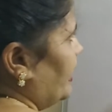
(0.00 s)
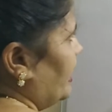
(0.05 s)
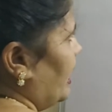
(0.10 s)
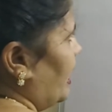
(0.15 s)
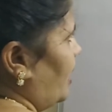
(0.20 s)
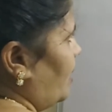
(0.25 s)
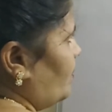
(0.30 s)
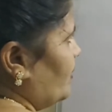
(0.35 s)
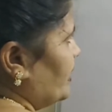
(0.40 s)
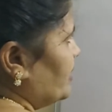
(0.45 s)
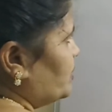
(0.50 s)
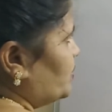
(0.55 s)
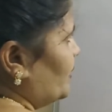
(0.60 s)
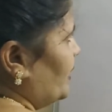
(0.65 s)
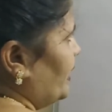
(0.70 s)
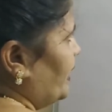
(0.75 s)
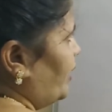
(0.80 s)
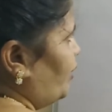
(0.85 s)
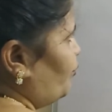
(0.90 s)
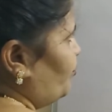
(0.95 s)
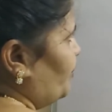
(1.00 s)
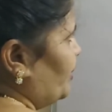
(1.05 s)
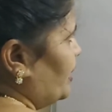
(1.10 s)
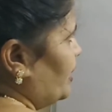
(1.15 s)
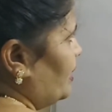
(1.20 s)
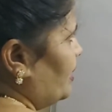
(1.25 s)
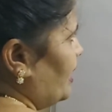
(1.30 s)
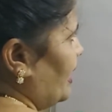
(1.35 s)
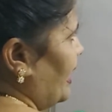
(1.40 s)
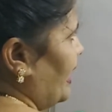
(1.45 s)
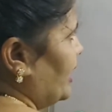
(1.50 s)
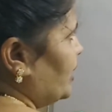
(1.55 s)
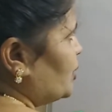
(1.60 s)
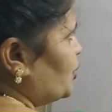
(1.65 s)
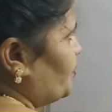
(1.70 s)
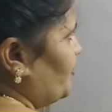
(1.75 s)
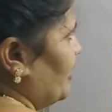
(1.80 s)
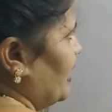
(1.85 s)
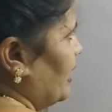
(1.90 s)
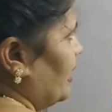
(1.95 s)
how it will give me
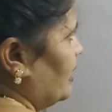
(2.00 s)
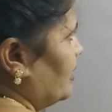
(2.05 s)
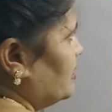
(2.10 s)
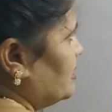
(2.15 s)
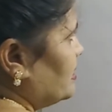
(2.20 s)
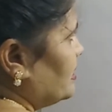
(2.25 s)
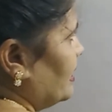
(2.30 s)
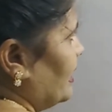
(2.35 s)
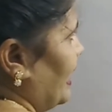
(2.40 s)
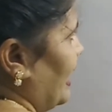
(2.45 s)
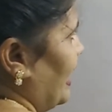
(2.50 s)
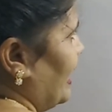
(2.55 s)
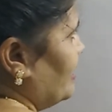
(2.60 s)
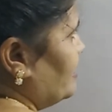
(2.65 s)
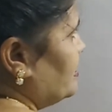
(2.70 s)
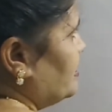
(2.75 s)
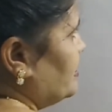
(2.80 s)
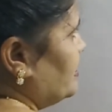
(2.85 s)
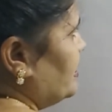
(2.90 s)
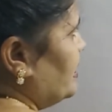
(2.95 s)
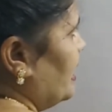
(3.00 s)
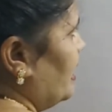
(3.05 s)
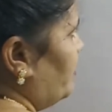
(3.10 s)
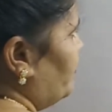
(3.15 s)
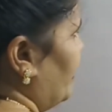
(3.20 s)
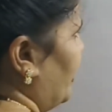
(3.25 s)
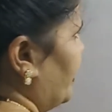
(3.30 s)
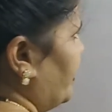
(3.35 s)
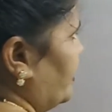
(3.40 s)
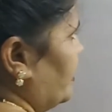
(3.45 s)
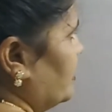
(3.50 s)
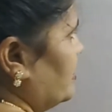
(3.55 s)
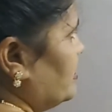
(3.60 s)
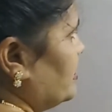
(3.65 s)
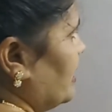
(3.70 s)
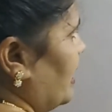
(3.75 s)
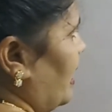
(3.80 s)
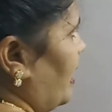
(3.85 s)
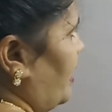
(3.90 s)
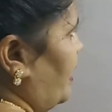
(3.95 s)
H plus and Cl
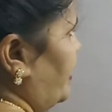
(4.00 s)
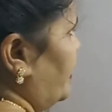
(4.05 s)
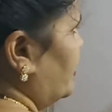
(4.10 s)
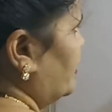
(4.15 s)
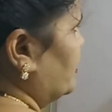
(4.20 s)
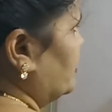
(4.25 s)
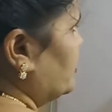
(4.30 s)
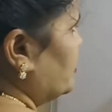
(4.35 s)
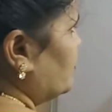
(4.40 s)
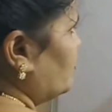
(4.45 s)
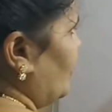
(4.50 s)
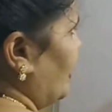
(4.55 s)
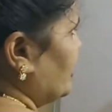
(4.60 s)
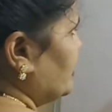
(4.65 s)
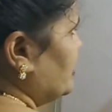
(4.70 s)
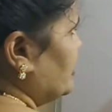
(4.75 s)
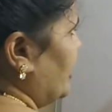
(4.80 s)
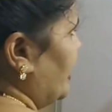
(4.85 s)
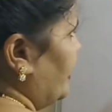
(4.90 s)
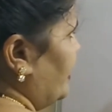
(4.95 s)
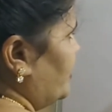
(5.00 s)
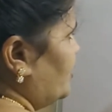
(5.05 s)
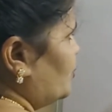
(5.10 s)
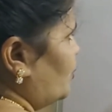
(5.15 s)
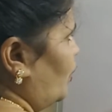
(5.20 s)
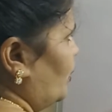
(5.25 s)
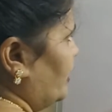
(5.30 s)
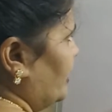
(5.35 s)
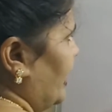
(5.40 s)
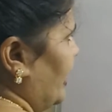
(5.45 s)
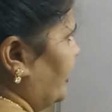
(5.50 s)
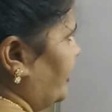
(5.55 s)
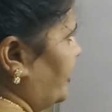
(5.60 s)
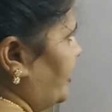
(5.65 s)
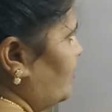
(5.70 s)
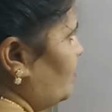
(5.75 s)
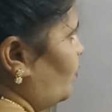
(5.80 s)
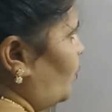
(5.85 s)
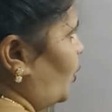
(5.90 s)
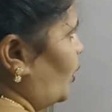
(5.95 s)
minus ions. One side is all that
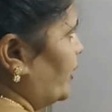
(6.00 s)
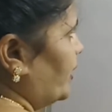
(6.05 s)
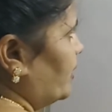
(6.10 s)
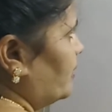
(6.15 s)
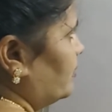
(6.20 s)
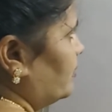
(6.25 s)
in water.